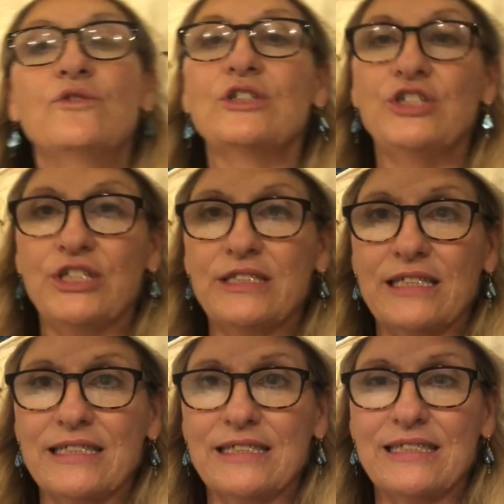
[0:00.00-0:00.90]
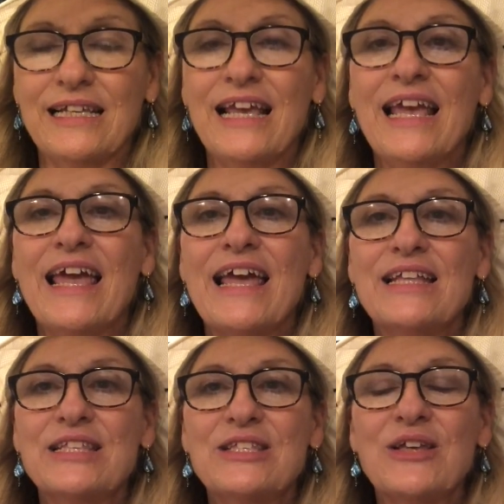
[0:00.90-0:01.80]
for Jesus.
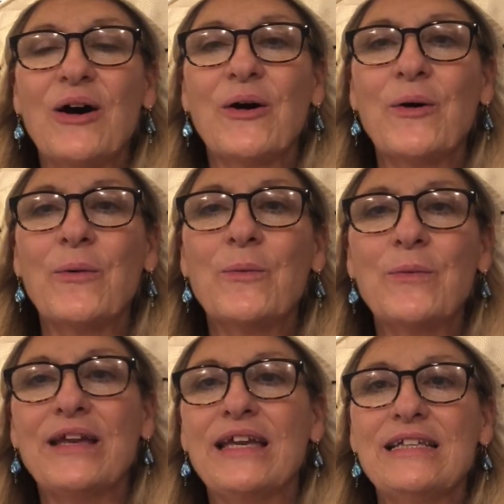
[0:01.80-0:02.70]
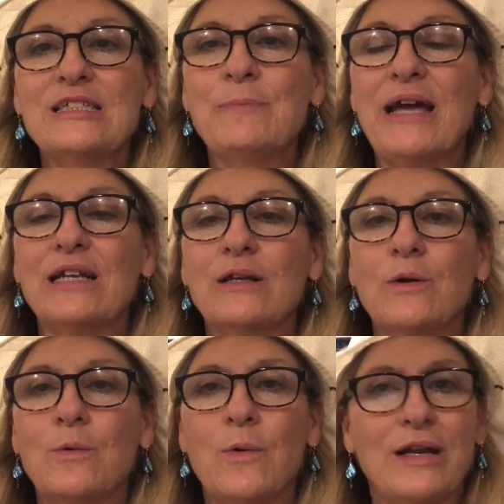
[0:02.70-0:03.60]
And so we spent
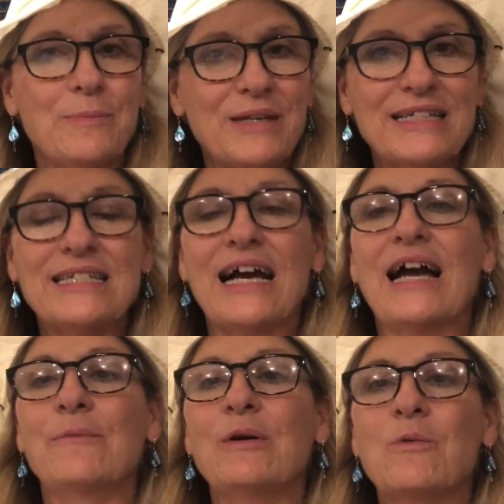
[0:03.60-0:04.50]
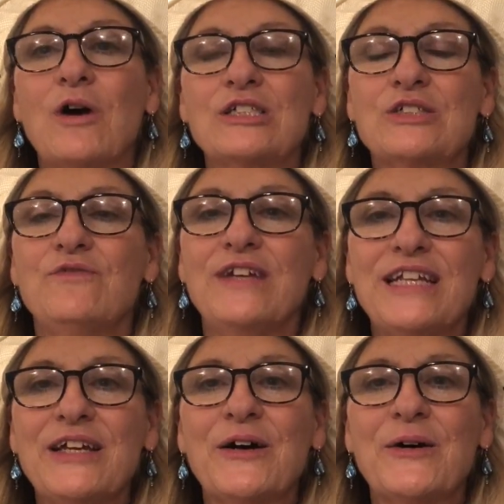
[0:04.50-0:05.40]
quite a bit of time. We watched
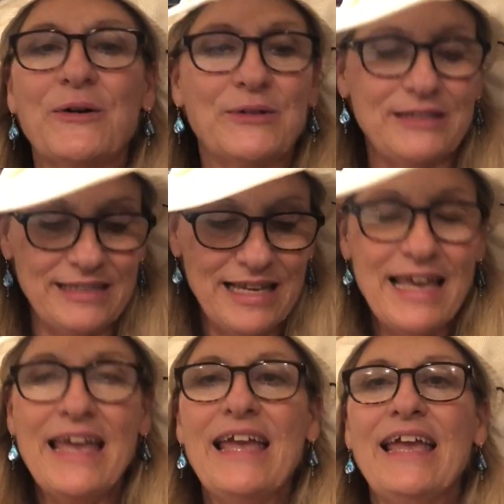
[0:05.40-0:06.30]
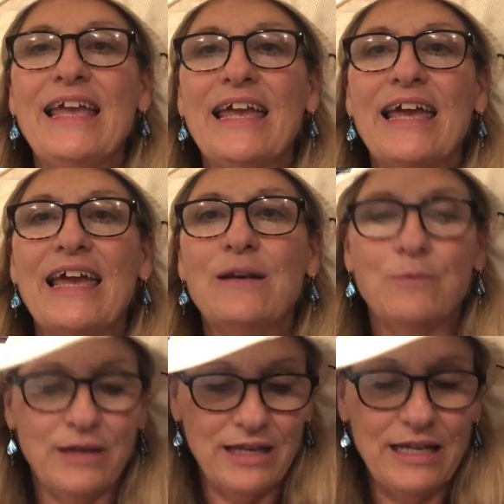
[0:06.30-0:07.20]
videos
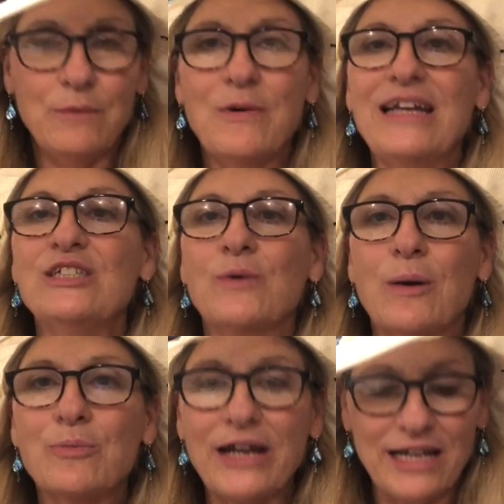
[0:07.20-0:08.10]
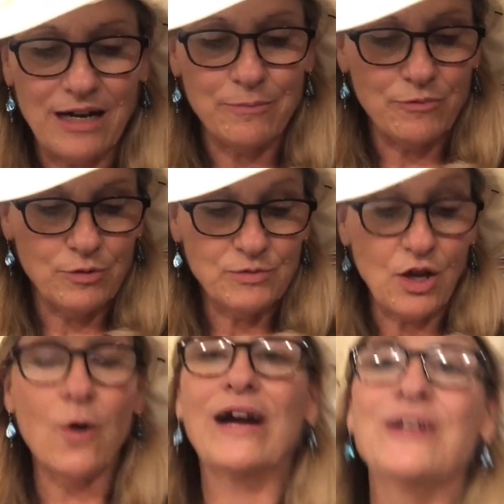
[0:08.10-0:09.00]
and we went into our breakup rooms.
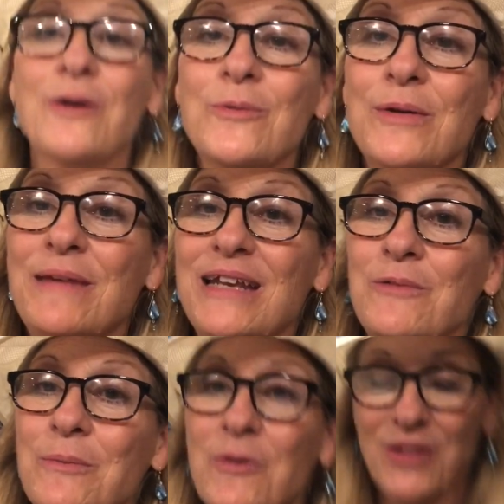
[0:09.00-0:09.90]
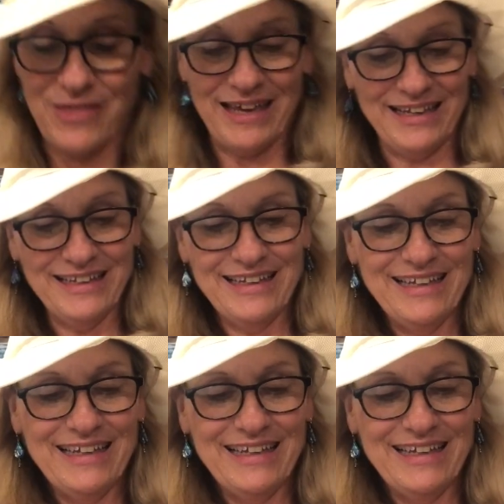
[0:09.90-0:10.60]
Oh, I know, we made one more thing.